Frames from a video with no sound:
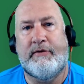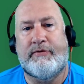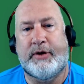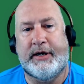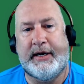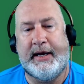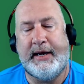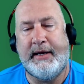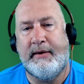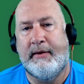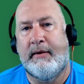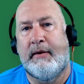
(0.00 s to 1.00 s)
for
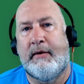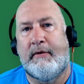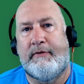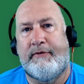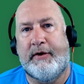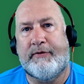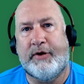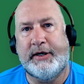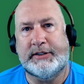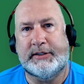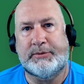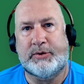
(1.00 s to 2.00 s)
today. Feel free
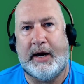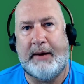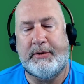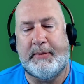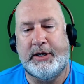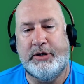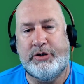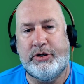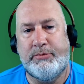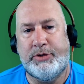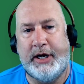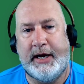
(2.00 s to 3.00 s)
to subscribe to my
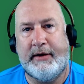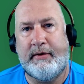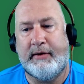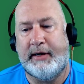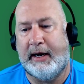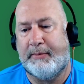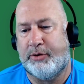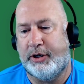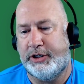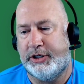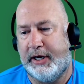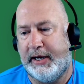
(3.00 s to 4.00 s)
YouTube channel, and I
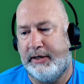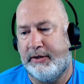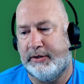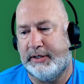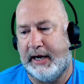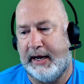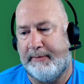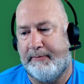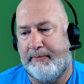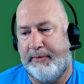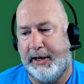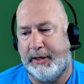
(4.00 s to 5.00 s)
appreciate your time.
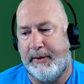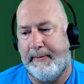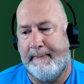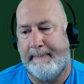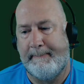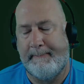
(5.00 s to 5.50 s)
Thank you.